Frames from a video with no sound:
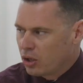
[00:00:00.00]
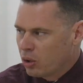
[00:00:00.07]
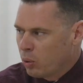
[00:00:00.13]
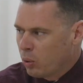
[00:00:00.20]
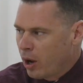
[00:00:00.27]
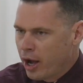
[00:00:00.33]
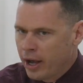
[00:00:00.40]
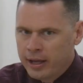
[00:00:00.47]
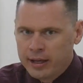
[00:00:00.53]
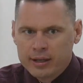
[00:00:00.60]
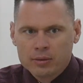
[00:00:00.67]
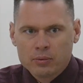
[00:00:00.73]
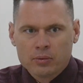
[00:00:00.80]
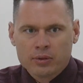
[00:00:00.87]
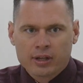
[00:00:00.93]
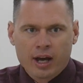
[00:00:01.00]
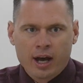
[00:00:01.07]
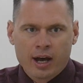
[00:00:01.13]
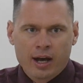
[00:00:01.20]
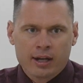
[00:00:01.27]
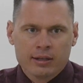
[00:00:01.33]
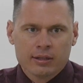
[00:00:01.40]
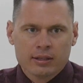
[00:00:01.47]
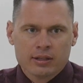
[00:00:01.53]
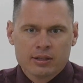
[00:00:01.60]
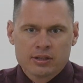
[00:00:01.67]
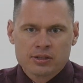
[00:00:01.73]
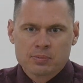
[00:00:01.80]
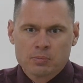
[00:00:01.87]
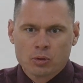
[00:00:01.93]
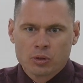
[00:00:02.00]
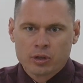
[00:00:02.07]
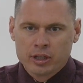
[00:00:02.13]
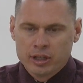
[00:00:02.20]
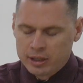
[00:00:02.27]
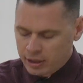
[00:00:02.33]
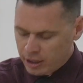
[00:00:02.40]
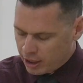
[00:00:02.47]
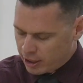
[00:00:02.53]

quiet with God this morning.